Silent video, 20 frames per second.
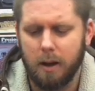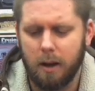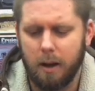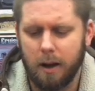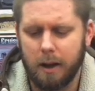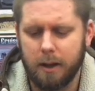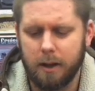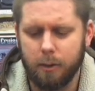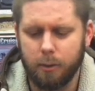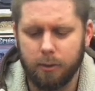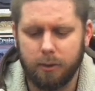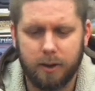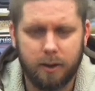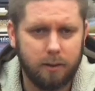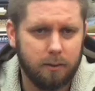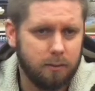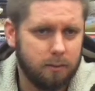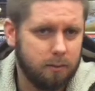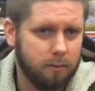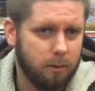I used
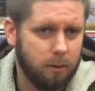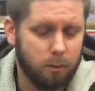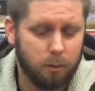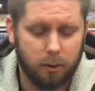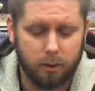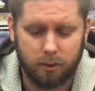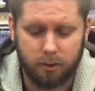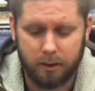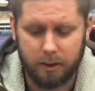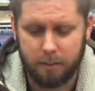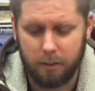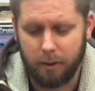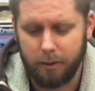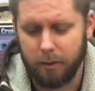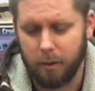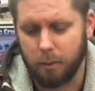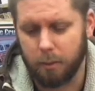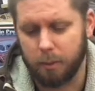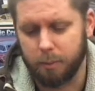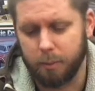it. It worked steam. I
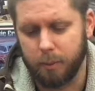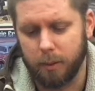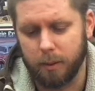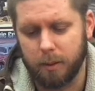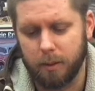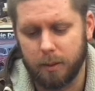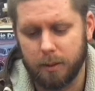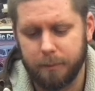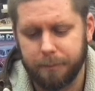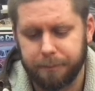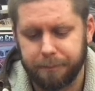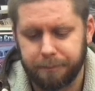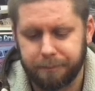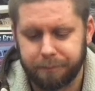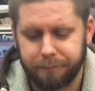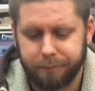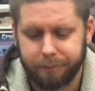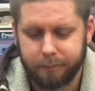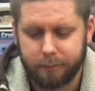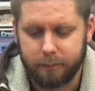thought it worked pretty good.
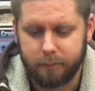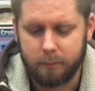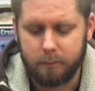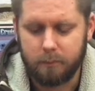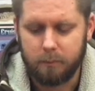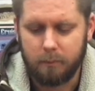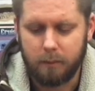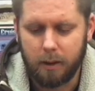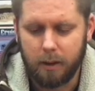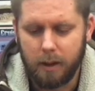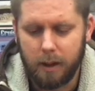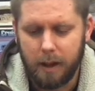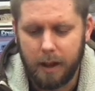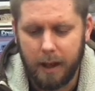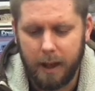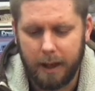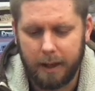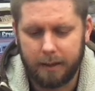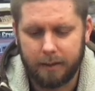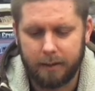
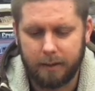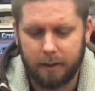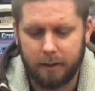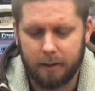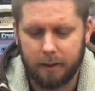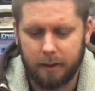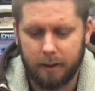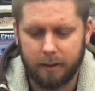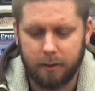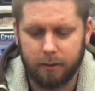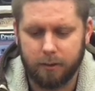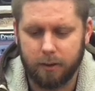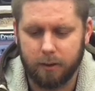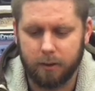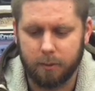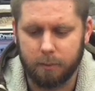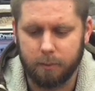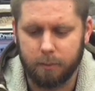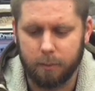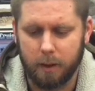And I just
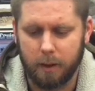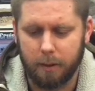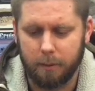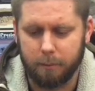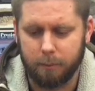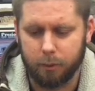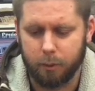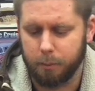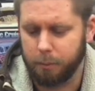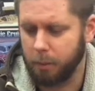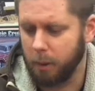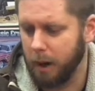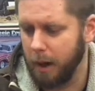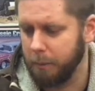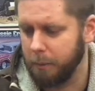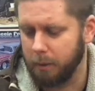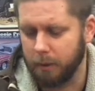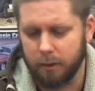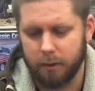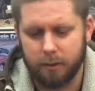did some
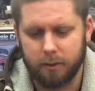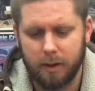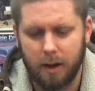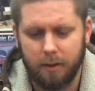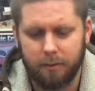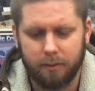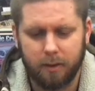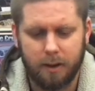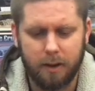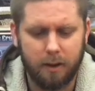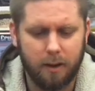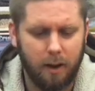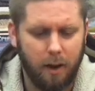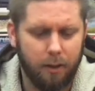primering stuff, right?